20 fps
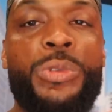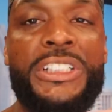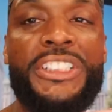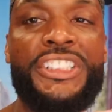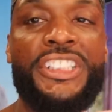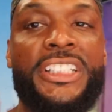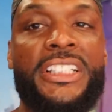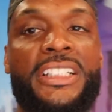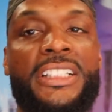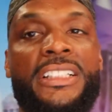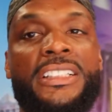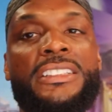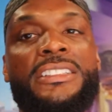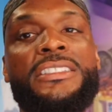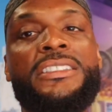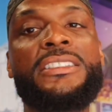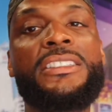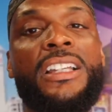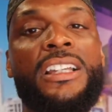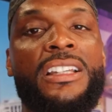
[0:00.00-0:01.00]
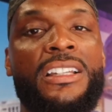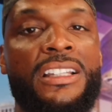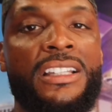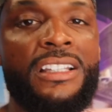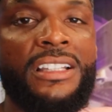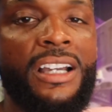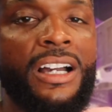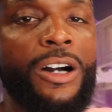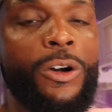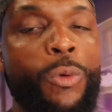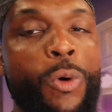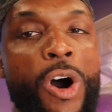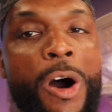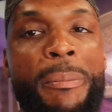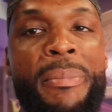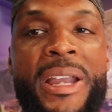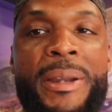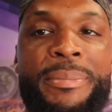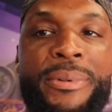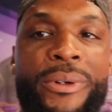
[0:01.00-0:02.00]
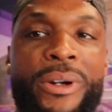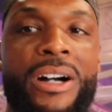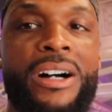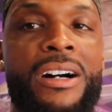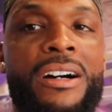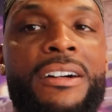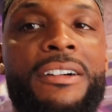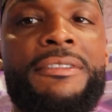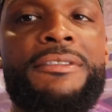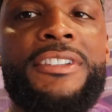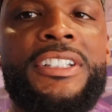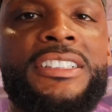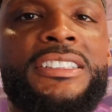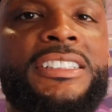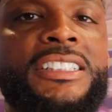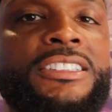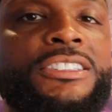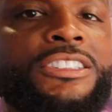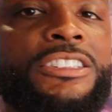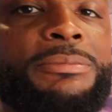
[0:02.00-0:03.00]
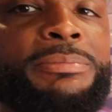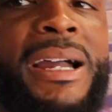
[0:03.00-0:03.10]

which is a wallpaper of the Caesar's